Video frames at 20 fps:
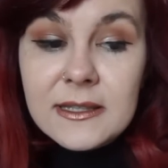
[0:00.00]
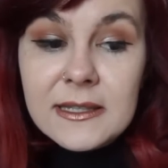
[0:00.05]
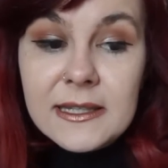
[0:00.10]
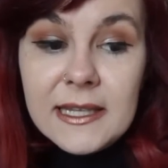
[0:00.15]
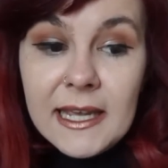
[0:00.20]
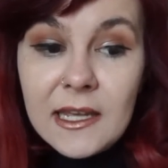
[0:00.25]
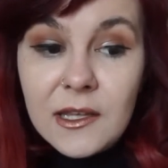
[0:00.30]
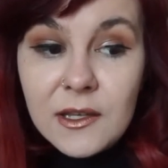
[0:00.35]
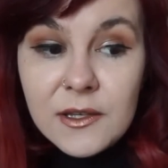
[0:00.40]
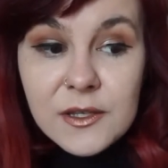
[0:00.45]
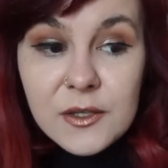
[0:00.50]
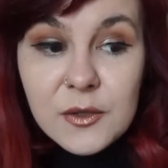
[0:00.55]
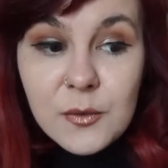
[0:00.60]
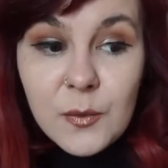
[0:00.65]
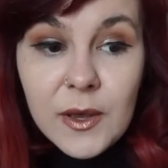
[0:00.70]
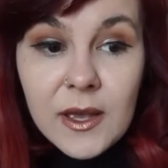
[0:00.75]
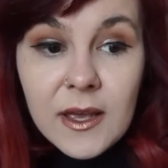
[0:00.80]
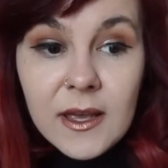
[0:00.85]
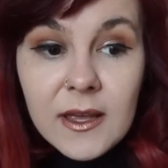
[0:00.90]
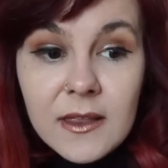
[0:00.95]
deals
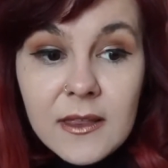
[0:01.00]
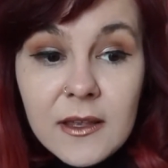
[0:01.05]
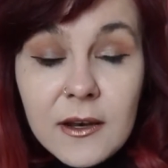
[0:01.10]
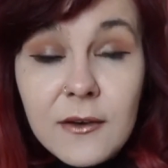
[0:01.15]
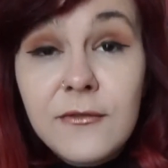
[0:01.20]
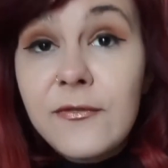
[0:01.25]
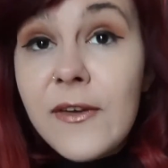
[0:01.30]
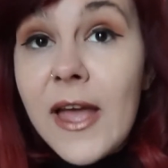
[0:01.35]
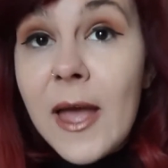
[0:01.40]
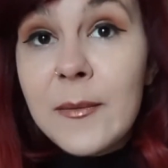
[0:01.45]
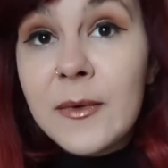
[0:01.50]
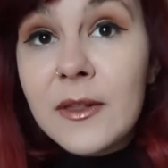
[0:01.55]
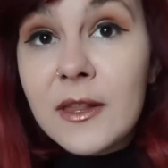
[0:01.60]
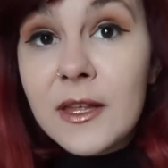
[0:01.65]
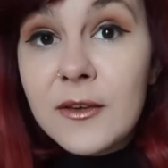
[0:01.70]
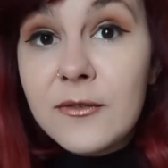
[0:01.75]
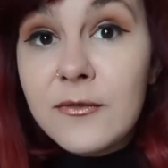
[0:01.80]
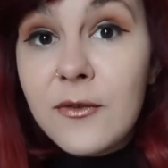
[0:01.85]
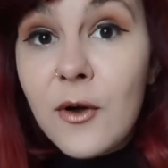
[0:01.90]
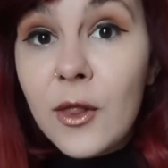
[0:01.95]
with her
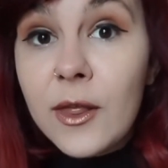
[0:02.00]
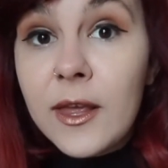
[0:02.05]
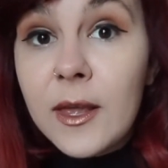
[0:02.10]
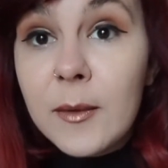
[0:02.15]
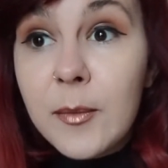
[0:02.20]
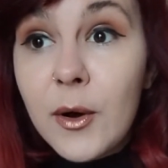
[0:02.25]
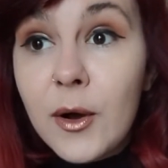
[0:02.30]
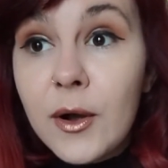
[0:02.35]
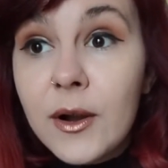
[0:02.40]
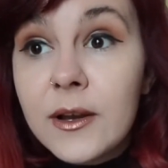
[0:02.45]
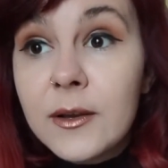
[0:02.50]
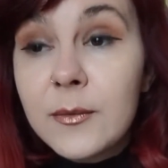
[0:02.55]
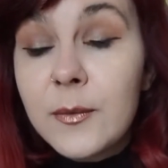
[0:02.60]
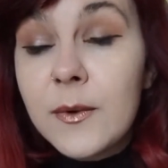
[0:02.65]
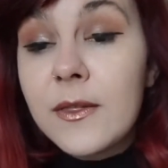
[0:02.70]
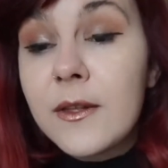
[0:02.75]
family falling apart,